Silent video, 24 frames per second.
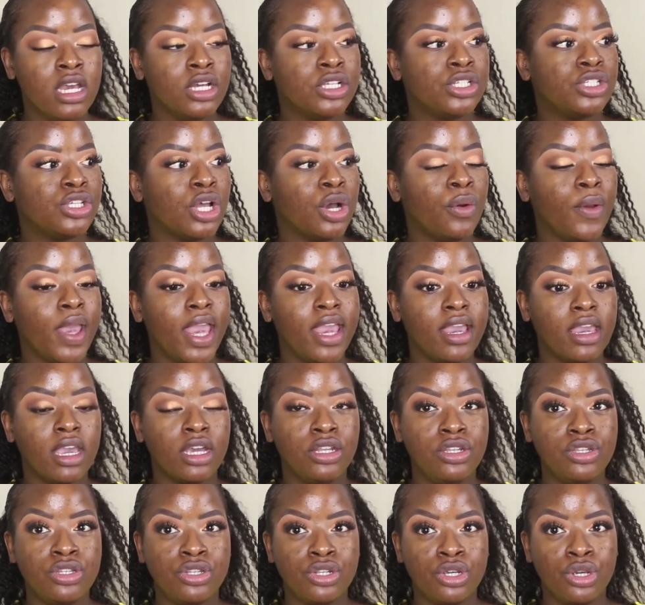So it
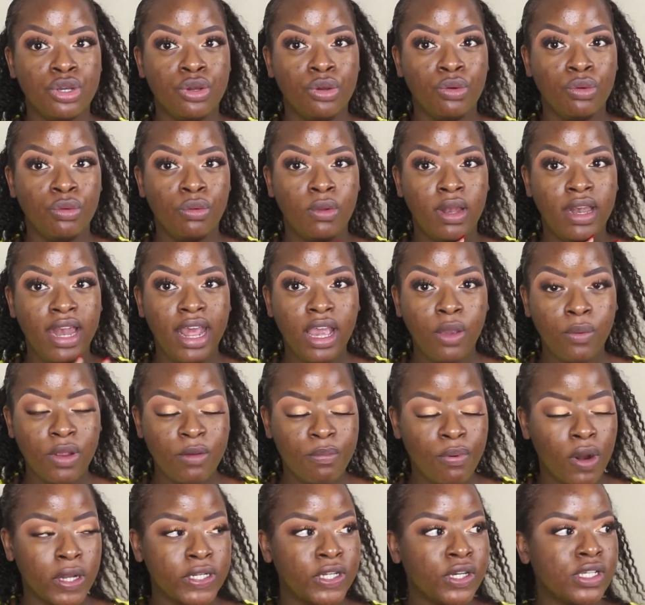can do liquid
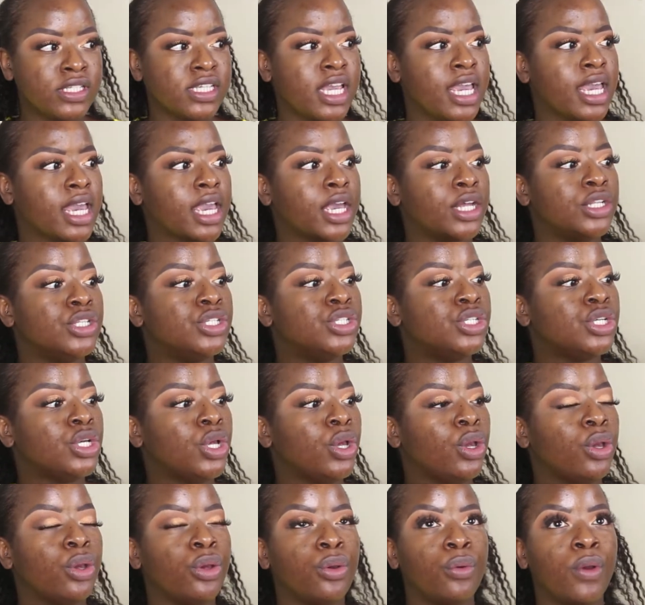products, it can
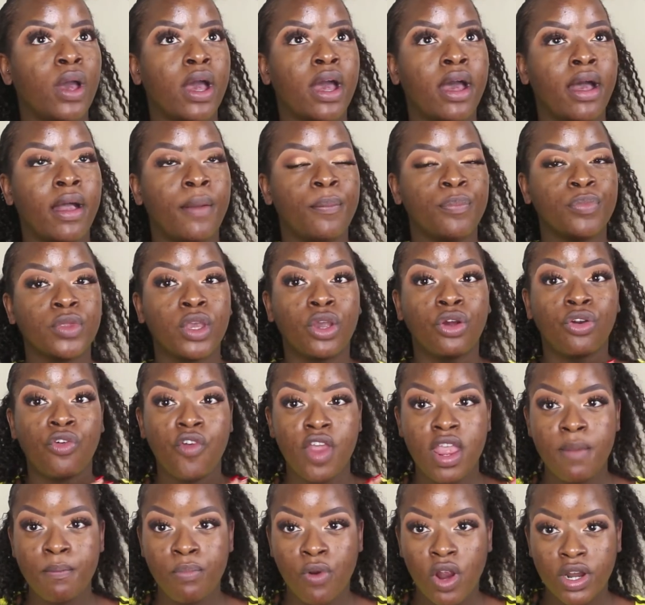do
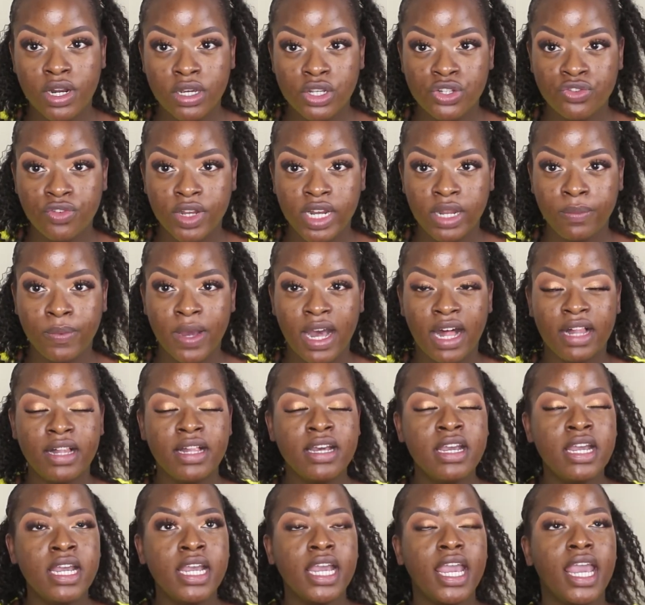cream products really well,
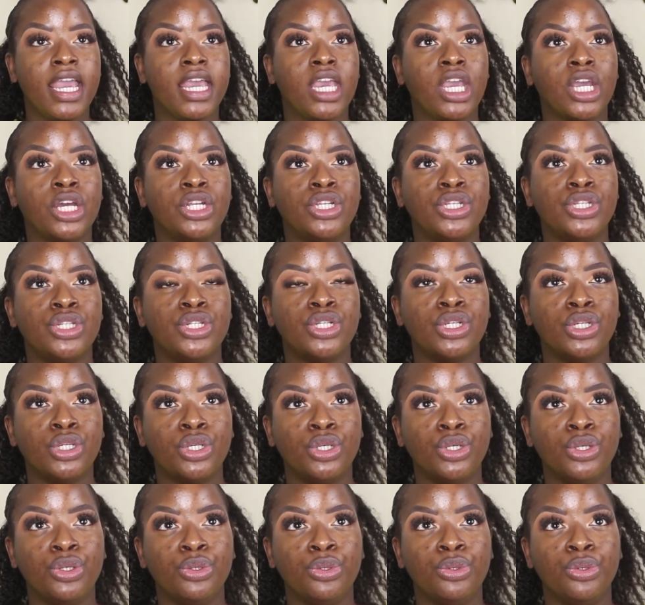it can
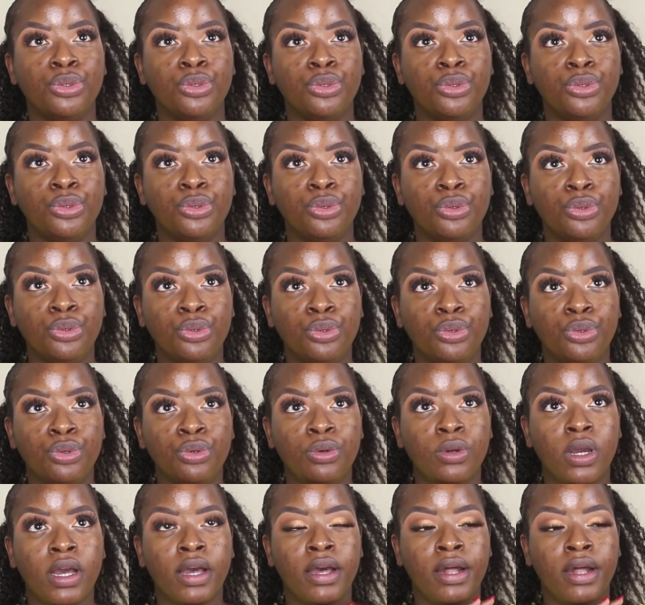do,